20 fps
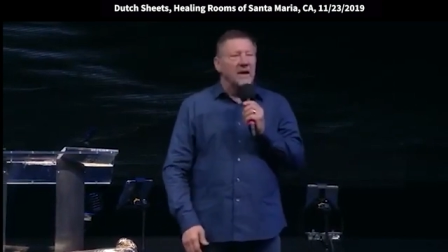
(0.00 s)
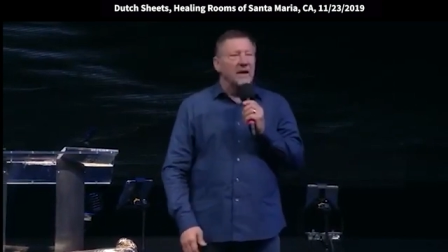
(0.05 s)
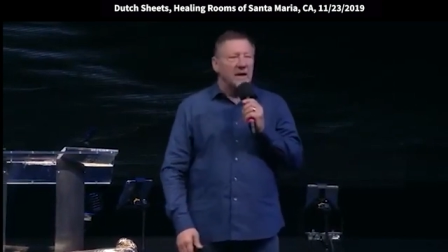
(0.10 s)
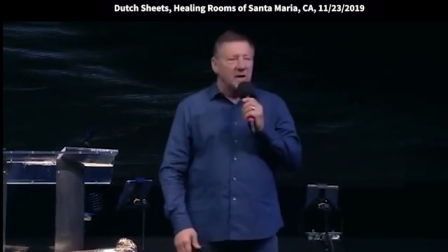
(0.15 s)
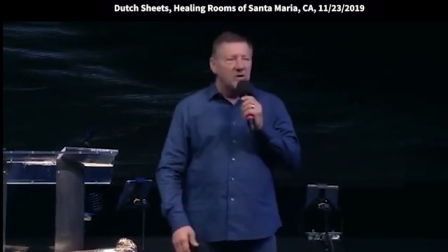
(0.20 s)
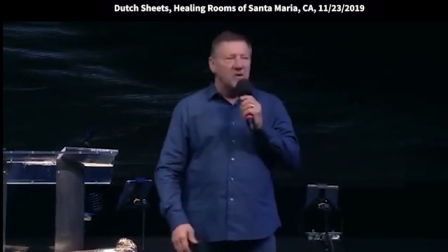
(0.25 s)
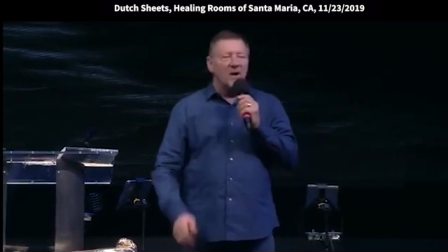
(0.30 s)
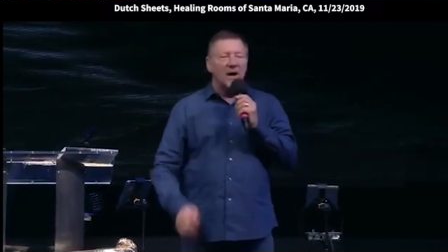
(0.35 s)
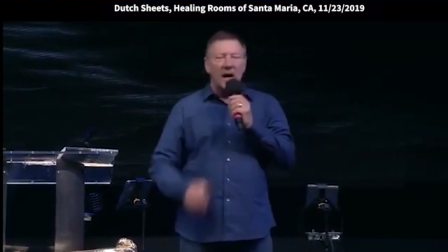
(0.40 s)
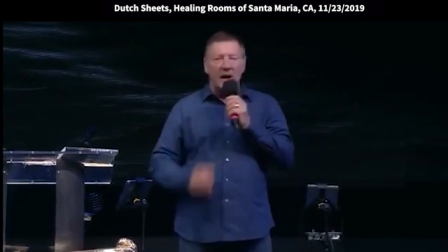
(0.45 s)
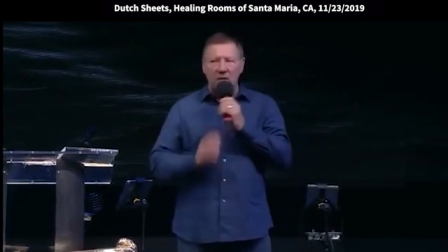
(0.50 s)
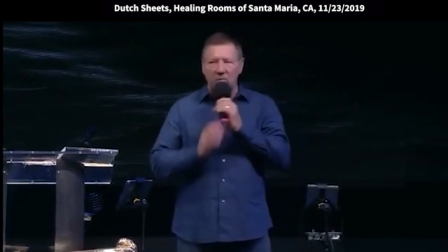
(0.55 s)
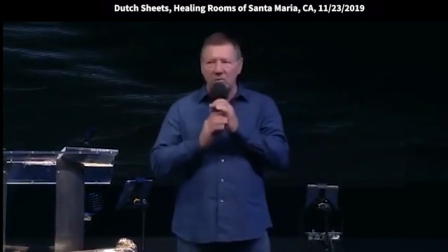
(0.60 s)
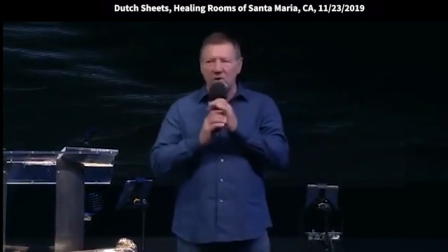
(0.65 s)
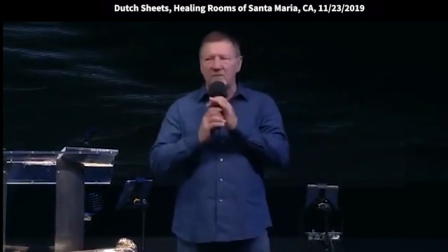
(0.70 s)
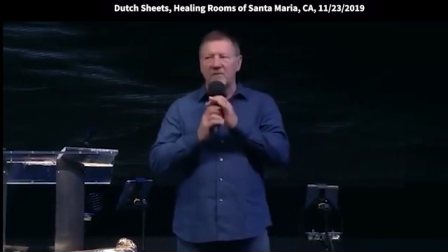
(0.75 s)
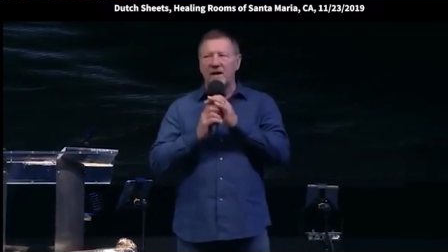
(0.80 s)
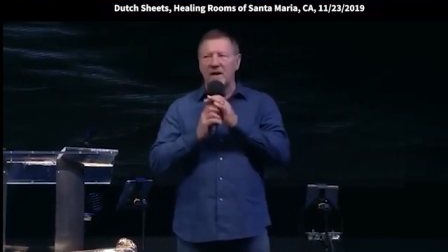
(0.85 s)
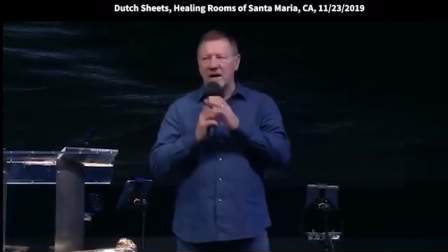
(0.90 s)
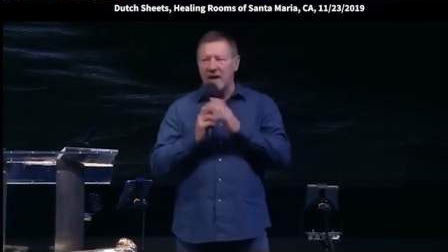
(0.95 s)
He
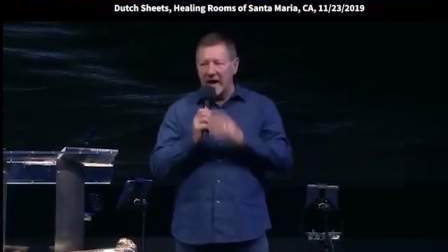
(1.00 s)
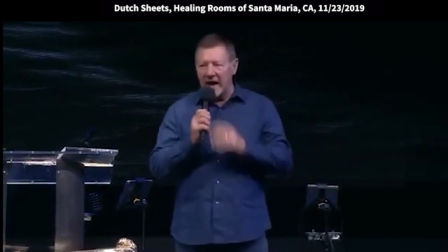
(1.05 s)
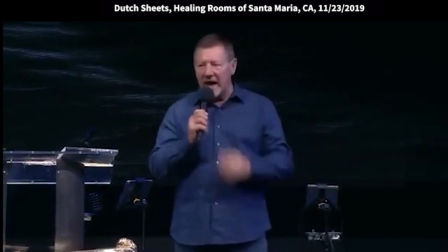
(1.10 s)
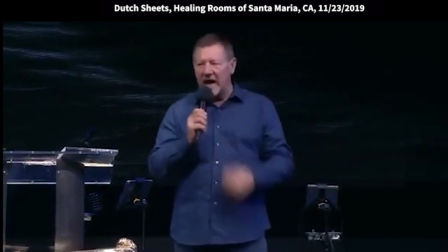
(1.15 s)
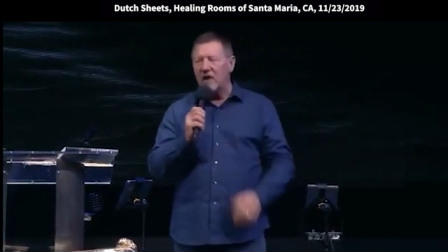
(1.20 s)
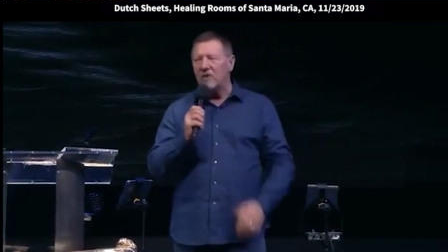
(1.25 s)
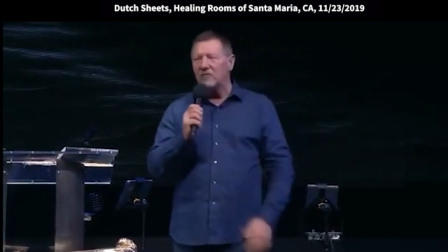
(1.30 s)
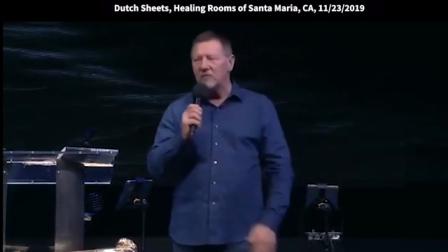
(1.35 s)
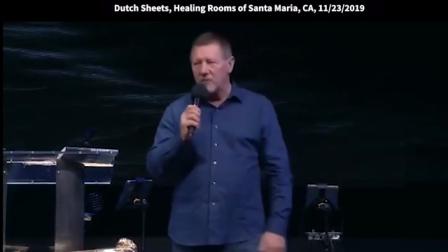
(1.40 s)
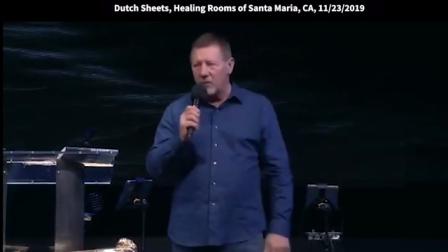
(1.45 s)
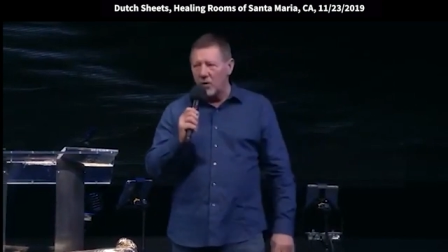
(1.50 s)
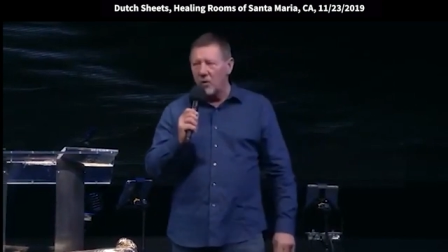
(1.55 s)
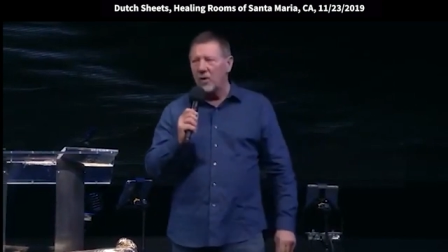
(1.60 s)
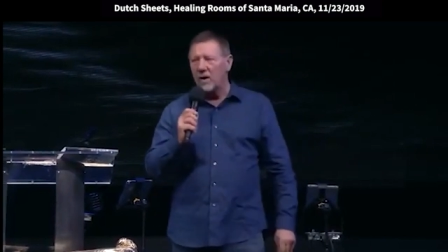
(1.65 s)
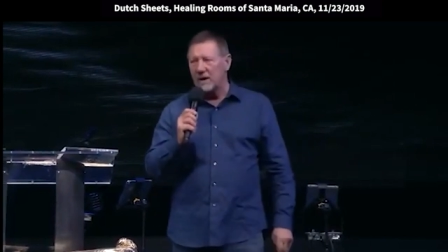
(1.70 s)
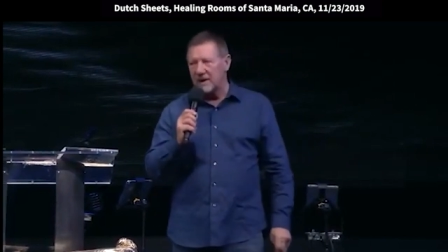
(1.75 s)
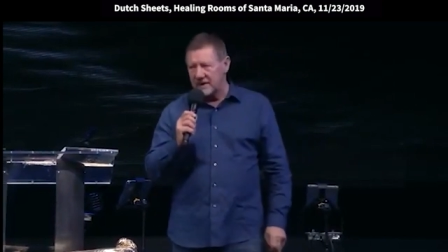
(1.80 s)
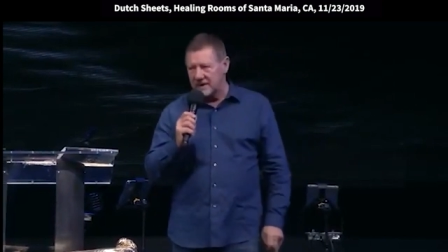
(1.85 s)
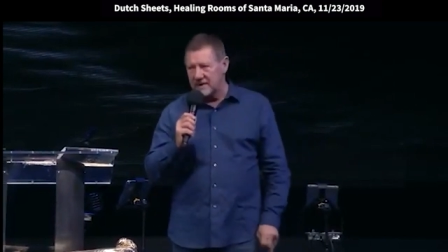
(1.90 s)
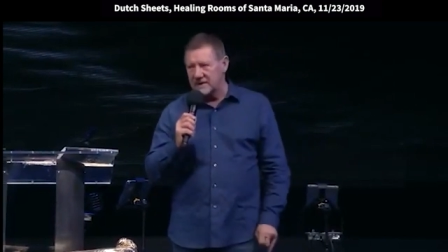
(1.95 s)
cried with a loud
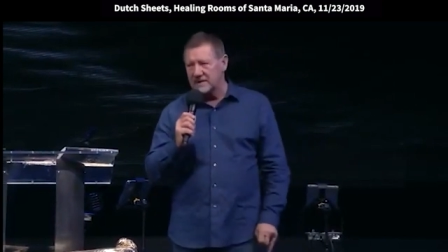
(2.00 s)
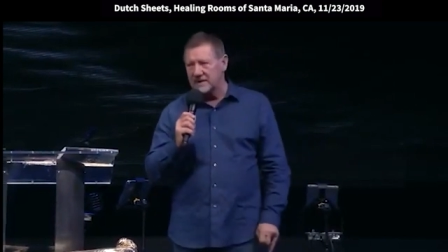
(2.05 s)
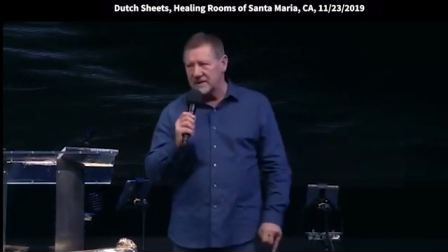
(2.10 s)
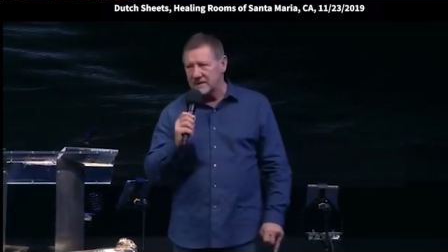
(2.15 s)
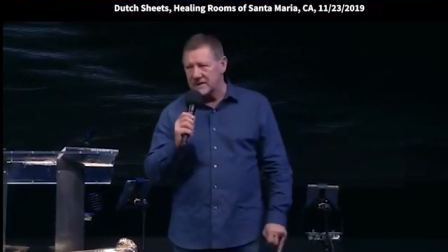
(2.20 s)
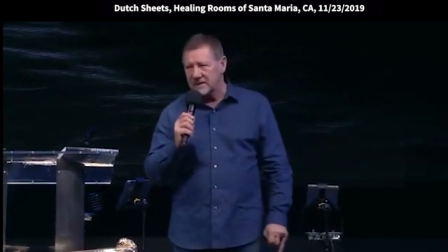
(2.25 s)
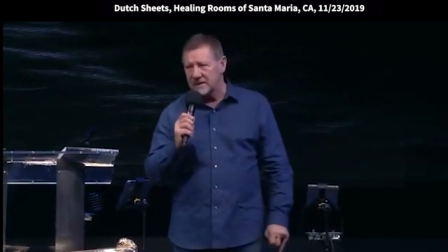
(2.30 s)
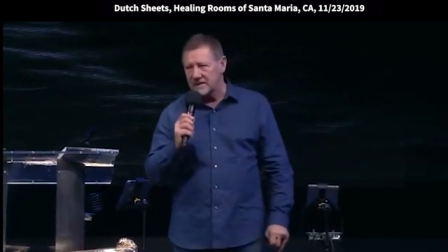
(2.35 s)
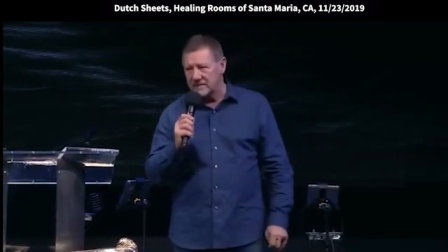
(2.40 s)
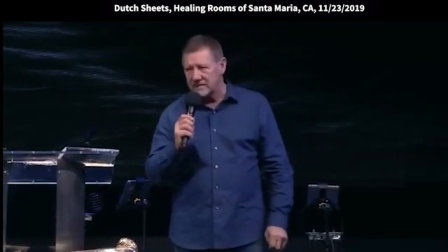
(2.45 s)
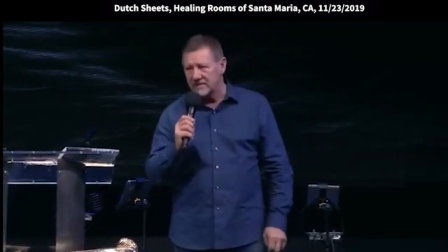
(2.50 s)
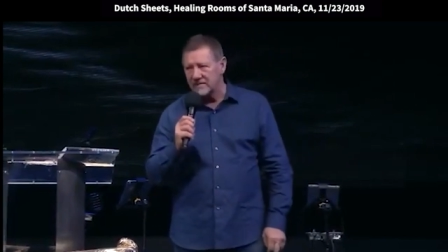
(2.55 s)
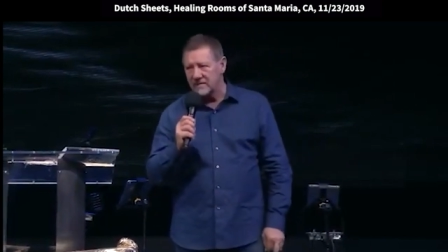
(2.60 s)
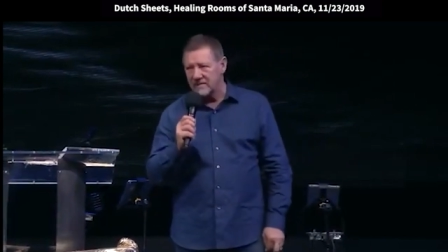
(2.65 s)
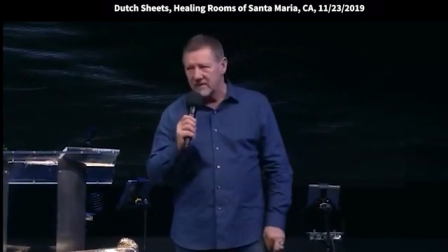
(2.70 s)
voice.